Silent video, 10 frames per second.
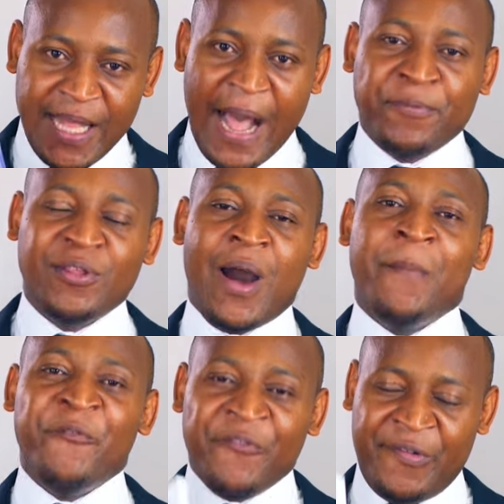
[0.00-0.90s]
Up now,
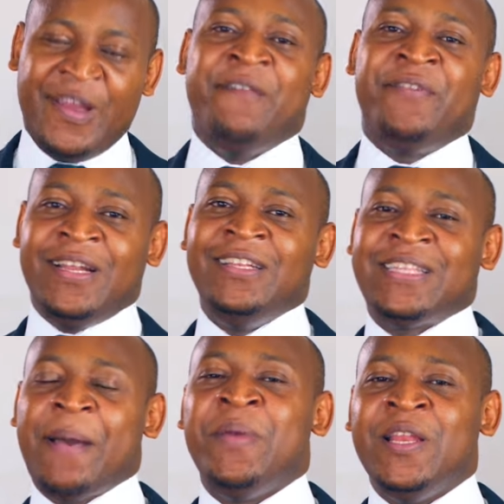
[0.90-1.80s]
I'm very, very
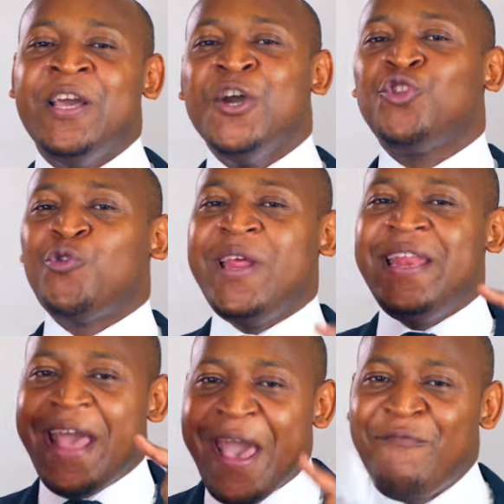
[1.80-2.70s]
determined to
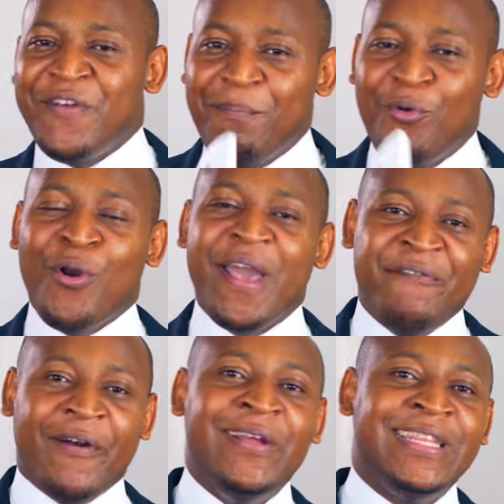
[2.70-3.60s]
read every book
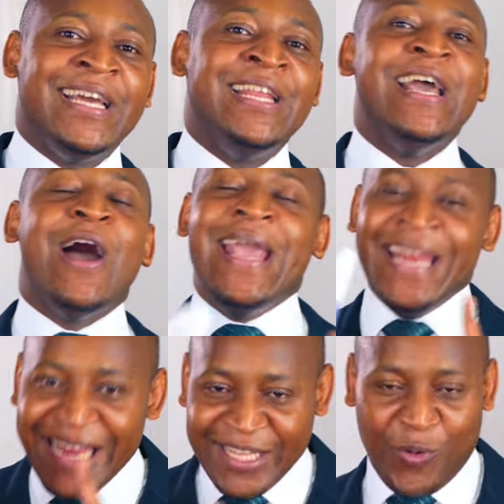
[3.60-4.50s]
ever written
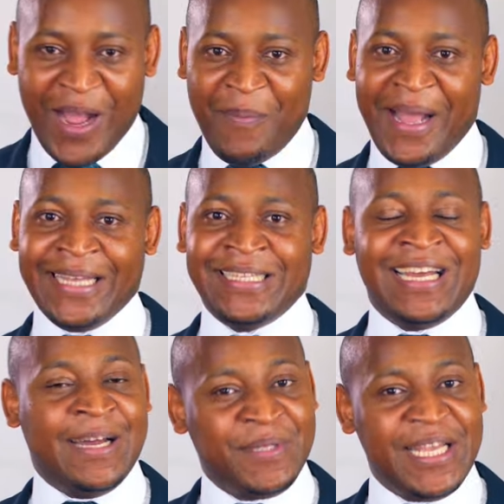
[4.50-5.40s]
in network marketing.
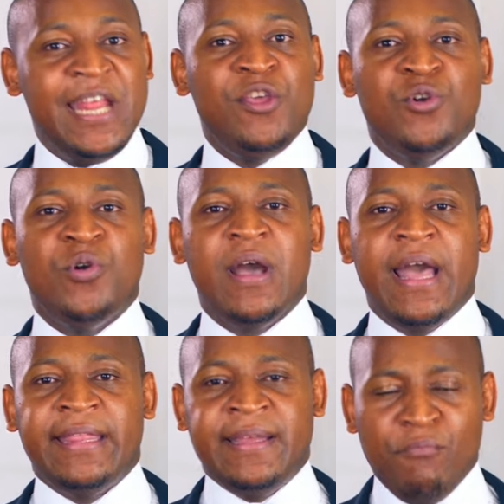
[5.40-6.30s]
And I'm telling you,
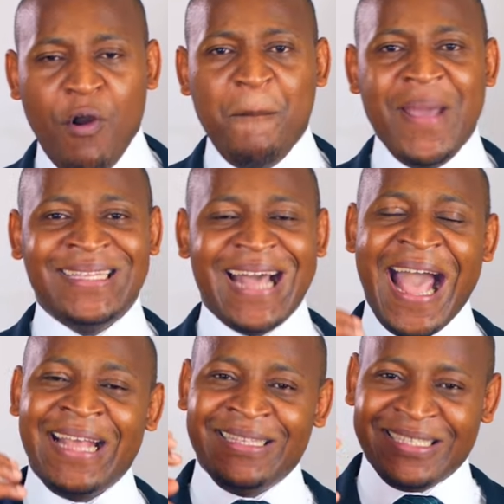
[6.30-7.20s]
the moment
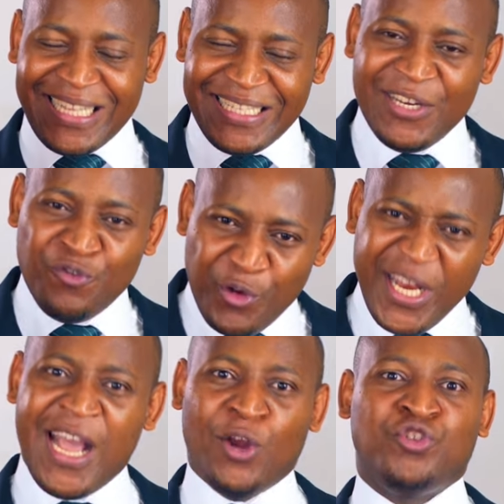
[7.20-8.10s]
I started
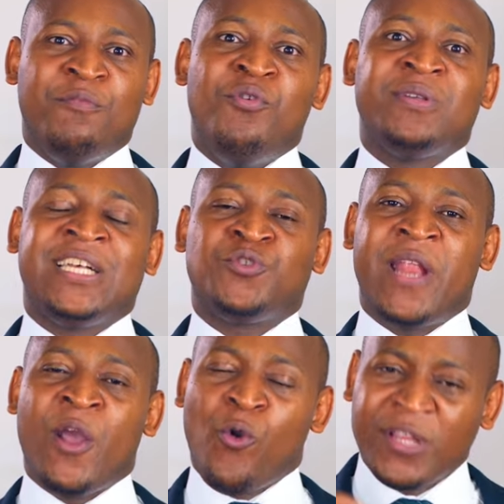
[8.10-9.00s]
reading a lot of books, that's
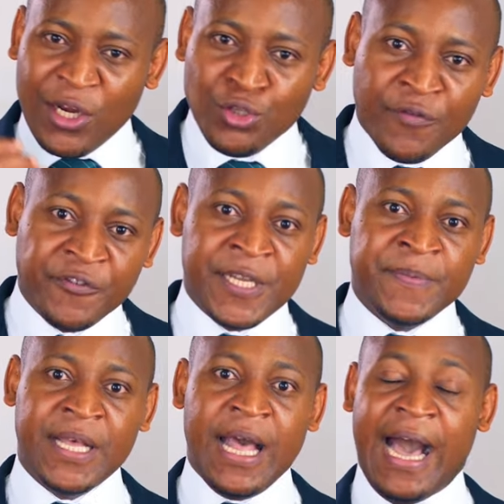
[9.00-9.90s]
when I got a lot of
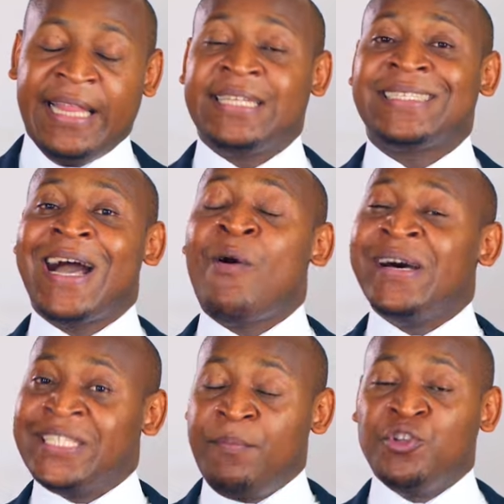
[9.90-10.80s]
tips, and that's how I
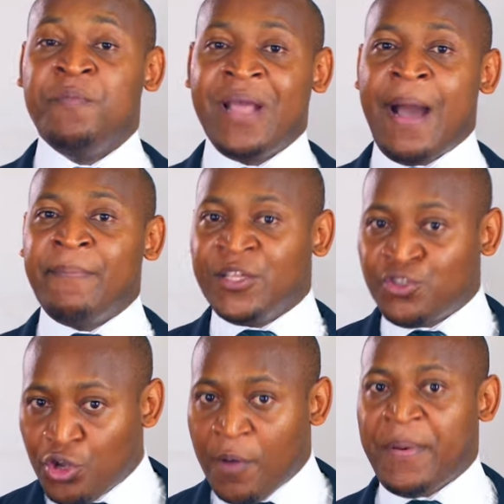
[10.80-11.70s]
was able to become the
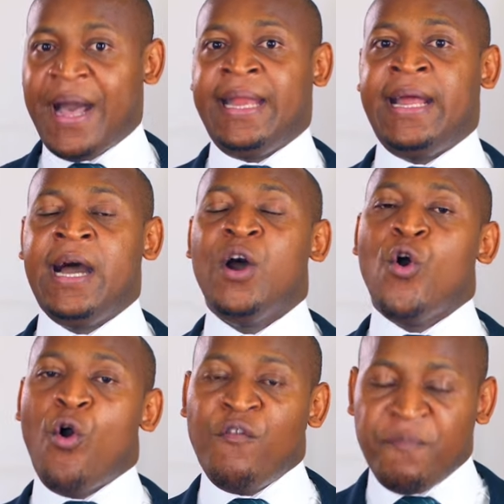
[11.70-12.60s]
top earner
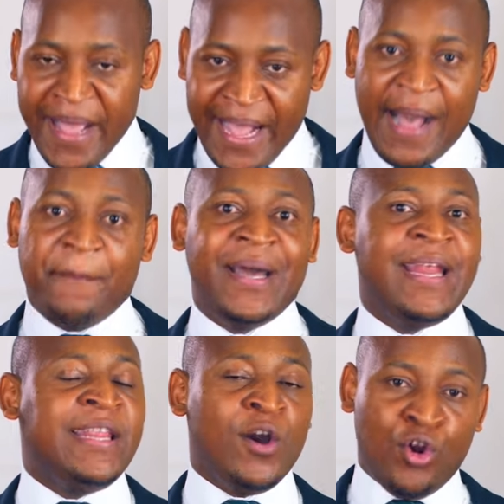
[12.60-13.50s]
of my
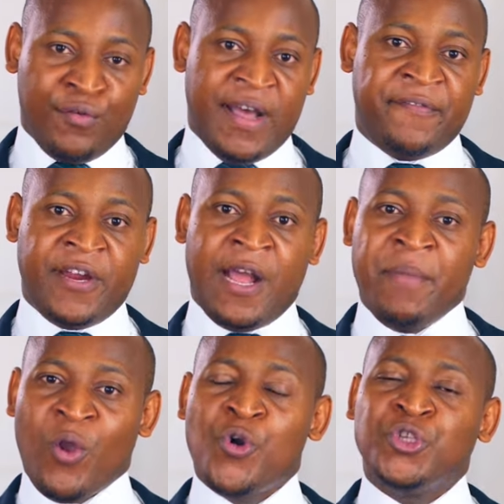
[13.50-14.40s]
company in the whole of Africa,
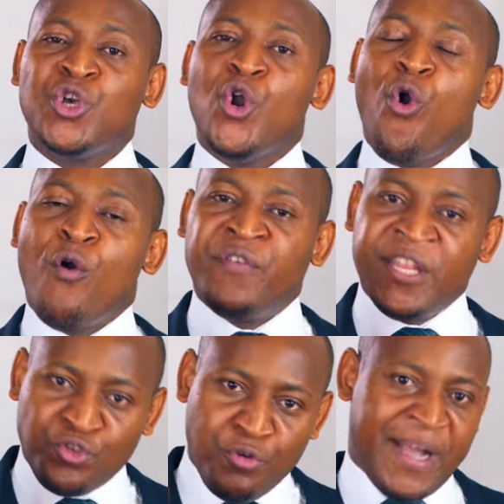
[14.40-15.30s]
because of
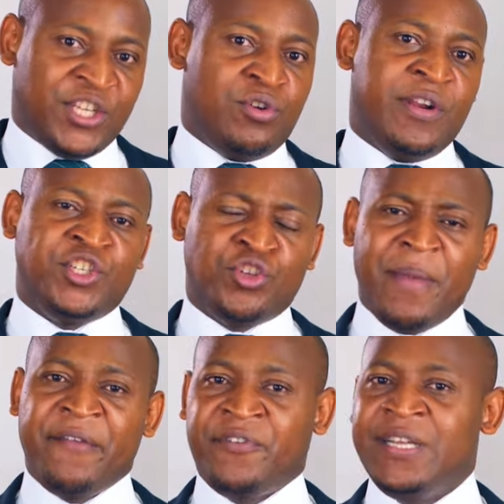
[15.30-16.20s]
the too much knowledge. So
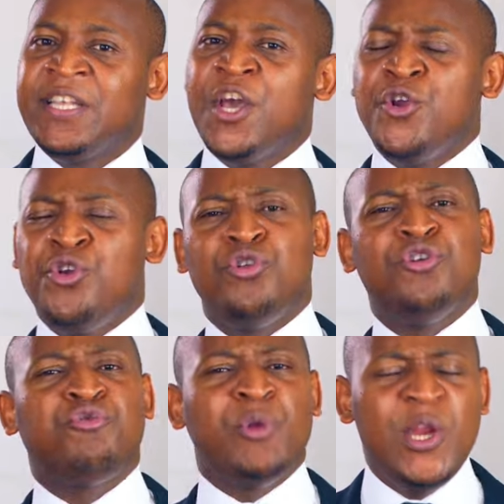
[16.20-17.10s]
my friends, you
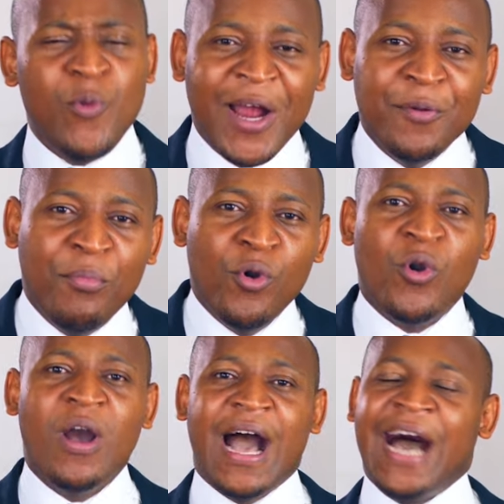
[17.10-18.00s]
don't read one book
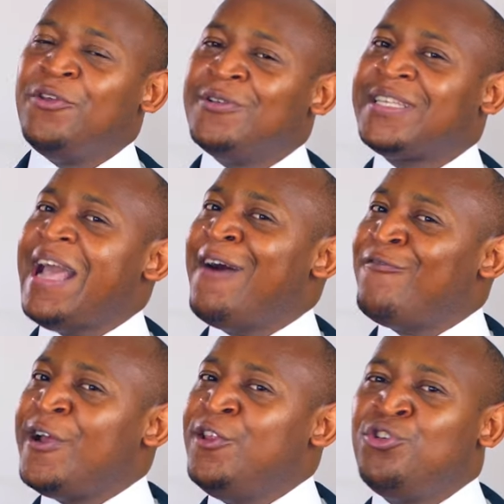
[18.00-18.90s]
and you say
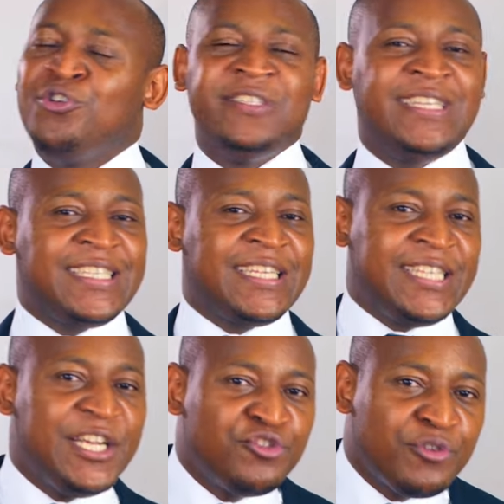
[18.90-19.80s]
I've read. You don't just
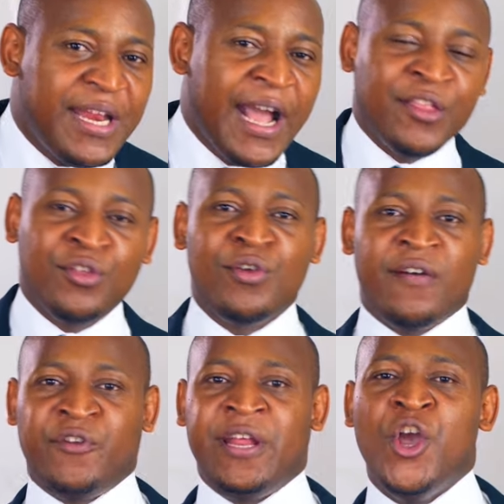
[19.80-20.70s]
attend training and think
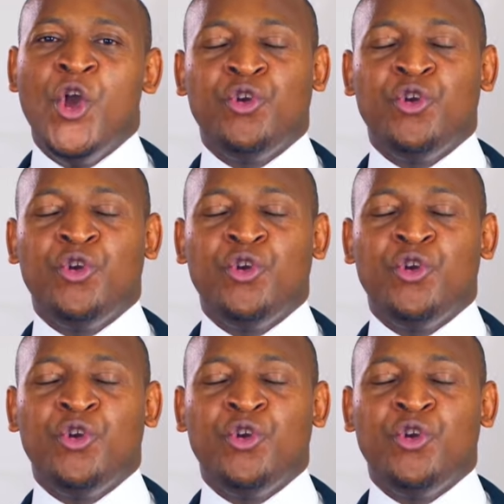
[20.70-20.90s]
you've read.